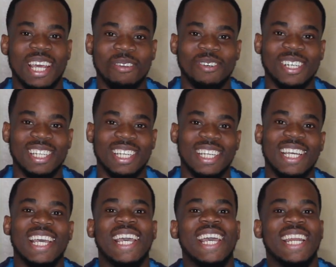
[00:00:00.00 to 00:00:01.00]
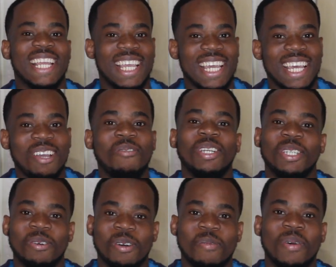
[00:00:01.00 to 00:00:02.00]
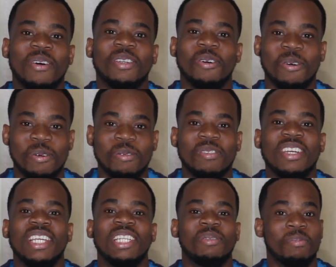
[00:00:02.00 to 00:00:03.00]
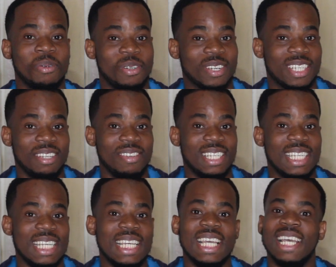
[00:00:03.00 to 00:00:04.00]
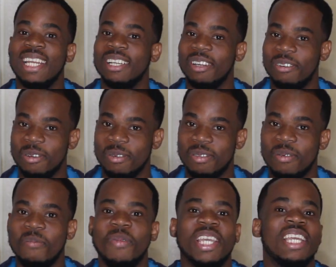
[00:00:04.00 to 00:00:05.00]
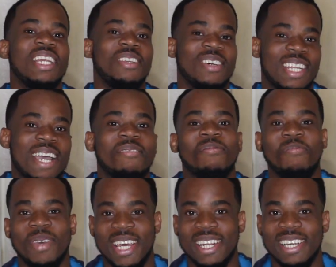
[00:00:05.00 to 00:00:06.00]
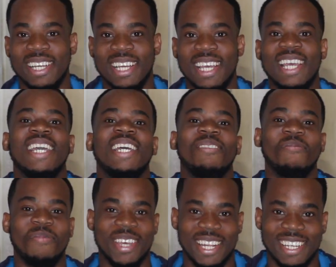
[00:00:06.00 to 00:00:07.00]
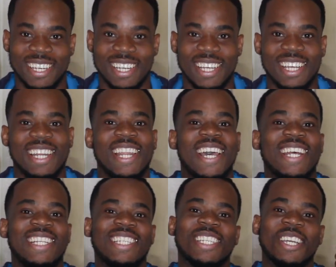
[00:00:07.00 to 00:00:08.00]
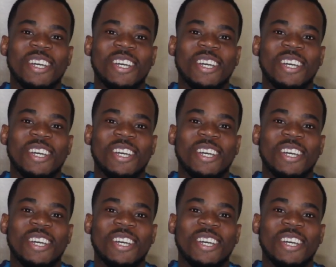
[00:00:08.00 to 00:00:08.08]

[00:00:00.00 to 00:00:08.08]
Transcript: Edward, and here we talk about all things productivity and growth, making your life better and better. Let's